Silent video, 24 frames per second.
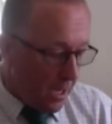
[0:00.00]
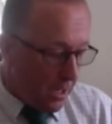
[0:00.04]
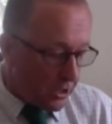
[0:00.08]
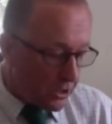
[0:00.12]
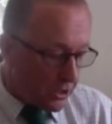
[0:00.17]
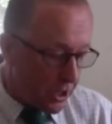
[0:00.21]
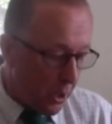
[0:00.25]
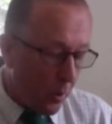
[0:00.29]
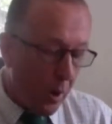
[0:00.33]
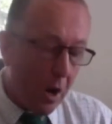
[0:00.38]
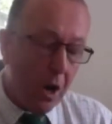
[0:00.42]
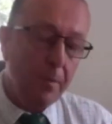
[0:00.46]

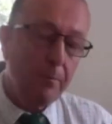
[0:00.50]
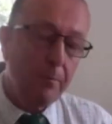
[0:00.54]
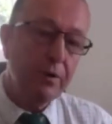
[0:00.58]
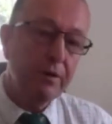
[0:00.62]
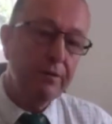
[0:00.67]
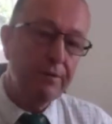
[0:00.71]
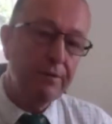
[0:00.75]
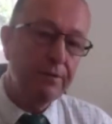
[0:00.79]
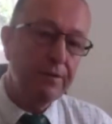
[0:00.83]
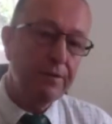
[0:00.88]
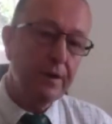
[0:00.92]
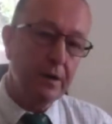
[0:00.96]
So I
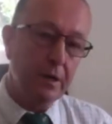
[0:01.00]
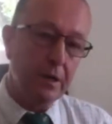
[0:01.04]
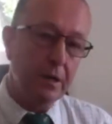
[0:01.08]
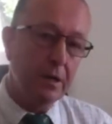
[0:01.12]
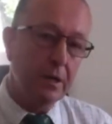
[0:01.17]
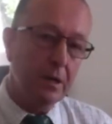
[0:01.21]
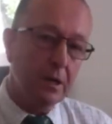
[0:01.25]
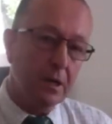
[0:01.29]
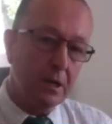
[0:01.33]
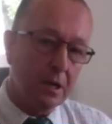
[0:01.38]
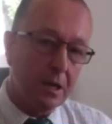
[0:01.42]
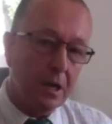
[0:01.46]

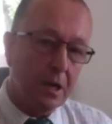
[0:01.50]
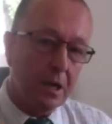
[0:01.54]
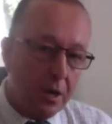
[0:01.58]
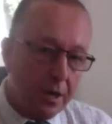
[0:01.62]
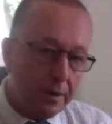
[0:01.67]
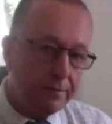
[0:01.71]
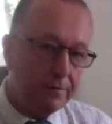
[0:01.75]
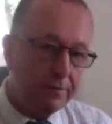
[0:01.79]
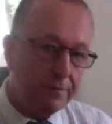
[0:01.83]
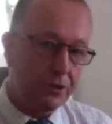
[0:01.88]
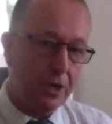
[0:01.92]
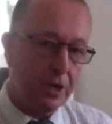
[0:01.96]
prefer
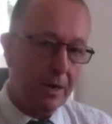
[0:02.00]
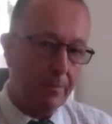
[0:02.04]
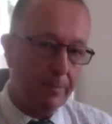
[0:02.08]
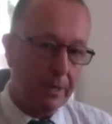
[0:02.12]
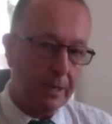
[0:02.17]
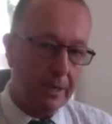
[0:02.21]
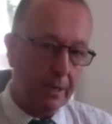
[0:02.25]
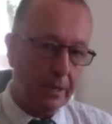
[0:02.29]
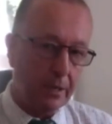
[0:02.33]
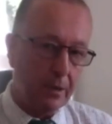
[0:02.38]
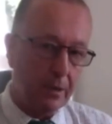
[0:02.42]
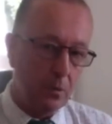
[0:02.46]
live
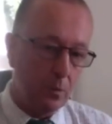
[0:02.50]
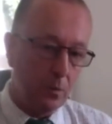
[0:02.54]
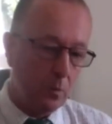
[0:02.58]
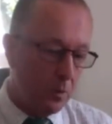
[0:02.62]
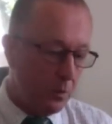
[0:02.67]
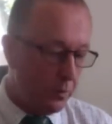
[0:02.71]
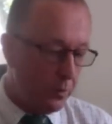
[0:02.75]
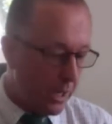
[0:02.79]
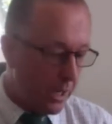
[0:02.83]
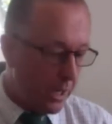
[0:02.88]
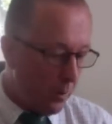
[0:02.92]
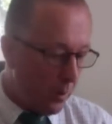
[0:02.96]
trapping.
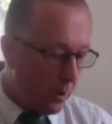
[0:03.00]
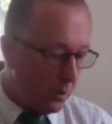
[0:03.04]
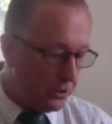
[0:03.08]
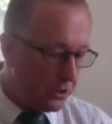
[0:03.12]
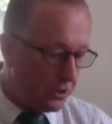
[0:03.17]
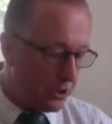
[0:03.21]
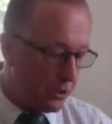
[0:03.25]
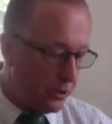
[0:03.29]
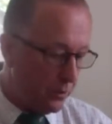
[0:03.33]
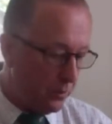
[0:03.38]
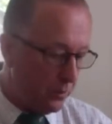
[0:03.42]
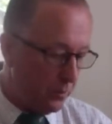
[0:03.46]
We'll go on
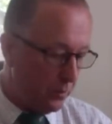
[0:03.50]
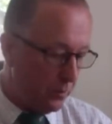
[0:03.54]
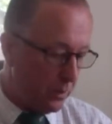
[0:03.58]
to